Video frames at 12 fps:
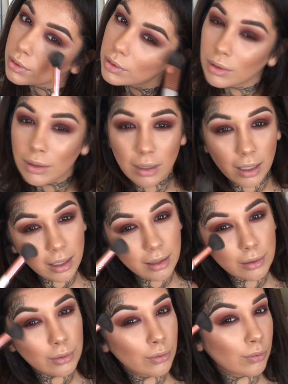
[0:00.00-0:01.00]
And then
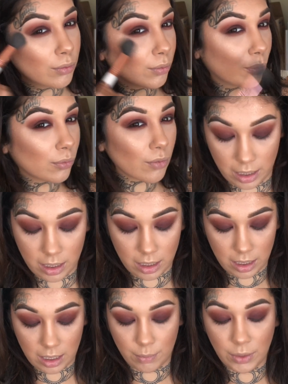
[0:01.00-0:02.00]

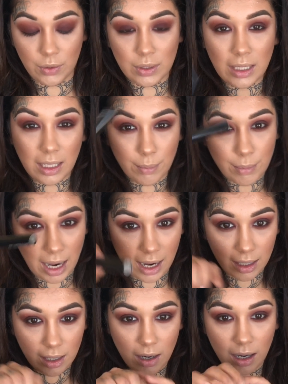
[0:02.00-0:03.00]
and I'm using
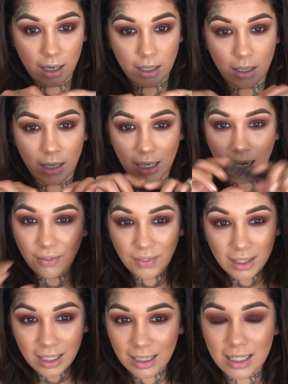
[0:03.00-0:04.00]
MAC Hot and Naughty. I
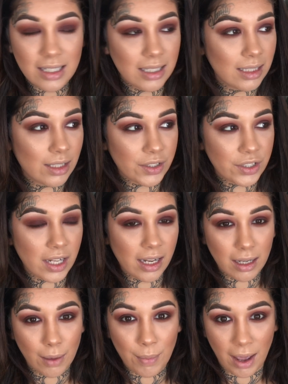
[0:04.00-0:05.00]
feel like this is just
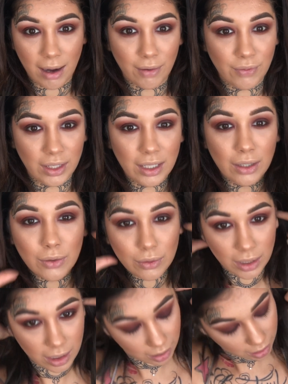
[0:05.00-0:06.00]
like a MAC video.
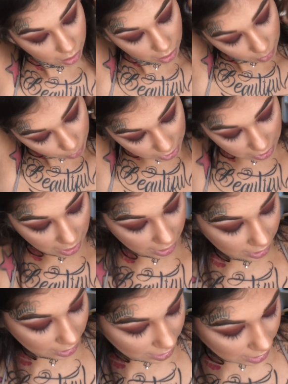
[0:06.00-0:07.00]

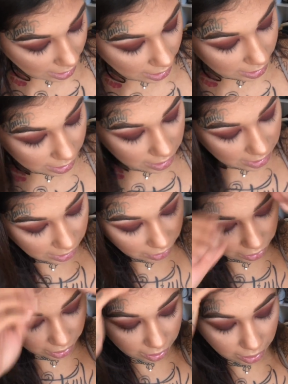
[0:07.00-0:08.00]
Besides the
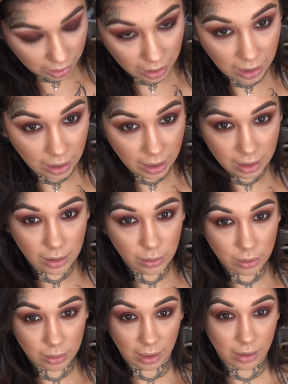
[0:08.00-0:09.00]
concealer and the
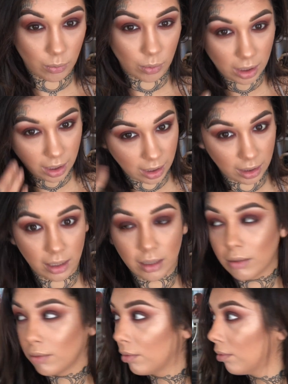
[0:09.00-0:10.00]
like one highlight.
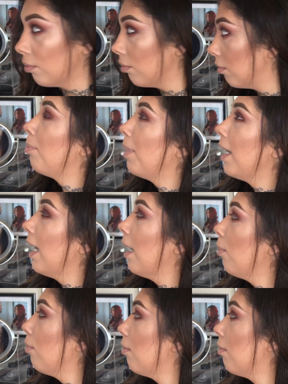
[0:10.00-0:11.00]

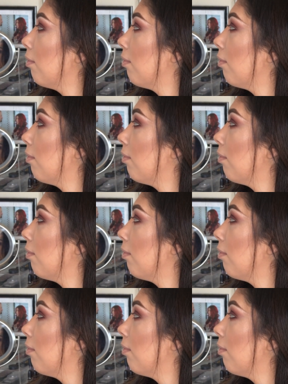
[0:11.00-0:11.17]
Babe.